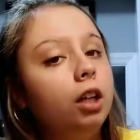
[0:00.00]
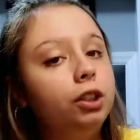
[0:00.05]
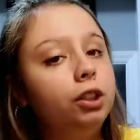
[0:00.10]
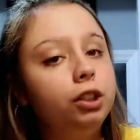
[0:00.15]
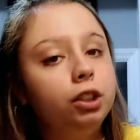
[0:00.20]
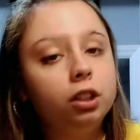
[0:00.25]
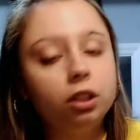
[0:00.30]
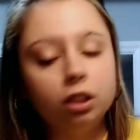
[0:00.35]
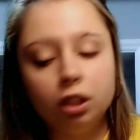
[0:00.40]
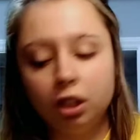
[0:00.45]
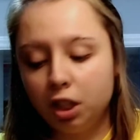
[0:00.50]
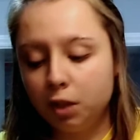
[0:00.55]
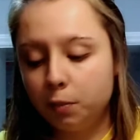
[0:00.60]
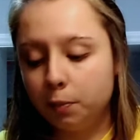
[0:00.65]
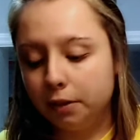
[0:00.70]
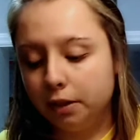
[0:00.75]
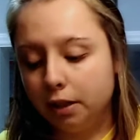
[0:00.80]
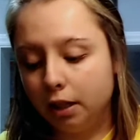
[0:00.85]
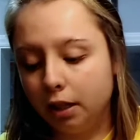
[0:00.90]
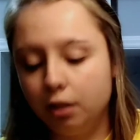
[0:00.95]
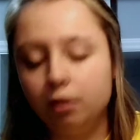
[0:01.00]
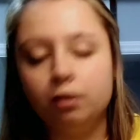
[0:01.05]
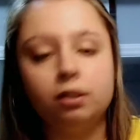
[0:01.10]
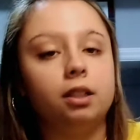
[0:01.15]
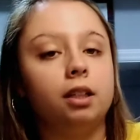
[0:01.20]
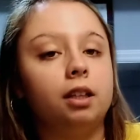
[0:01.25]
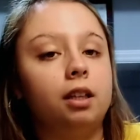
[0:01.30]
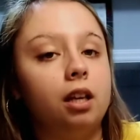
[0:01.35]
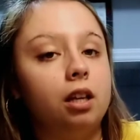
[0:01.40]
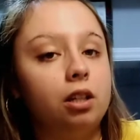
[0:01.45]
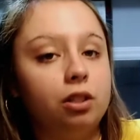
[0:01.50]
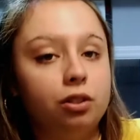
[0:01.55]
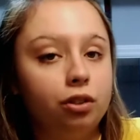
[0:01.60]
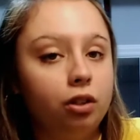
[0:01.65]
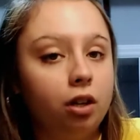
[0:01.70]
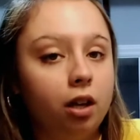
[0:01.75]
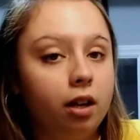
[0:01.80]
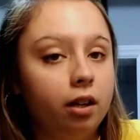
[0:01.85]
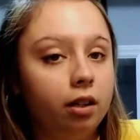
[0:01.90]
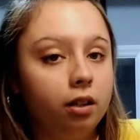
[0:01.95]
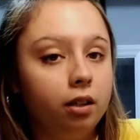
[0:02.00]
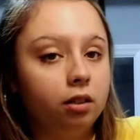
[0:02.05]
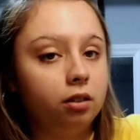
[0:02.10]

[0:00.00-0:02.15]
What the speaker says: I should have cooked these potatoes like yesterday,